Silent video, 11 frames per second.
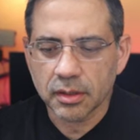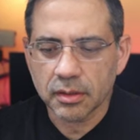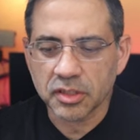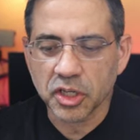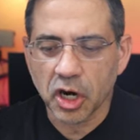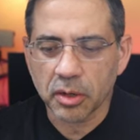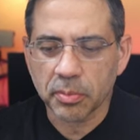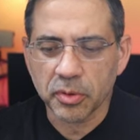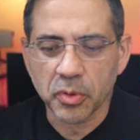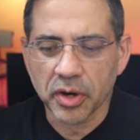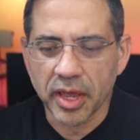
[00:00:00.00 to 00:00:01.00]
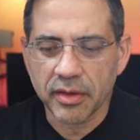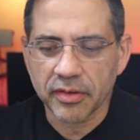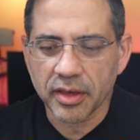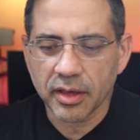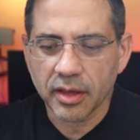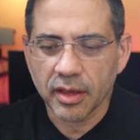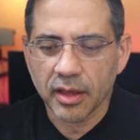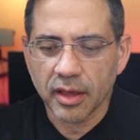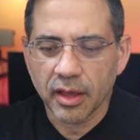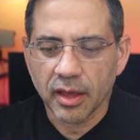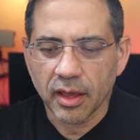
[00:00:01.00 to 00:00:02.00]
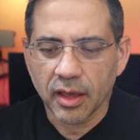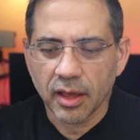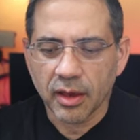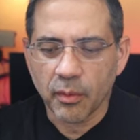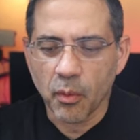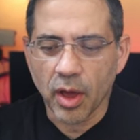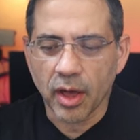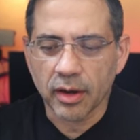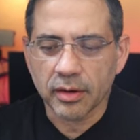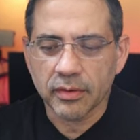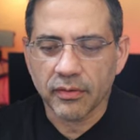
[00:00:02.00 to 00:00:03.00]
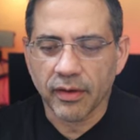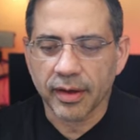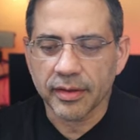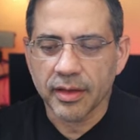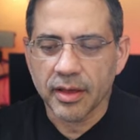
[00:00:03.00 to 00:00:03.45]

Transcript: a dark blue or navy, red, right?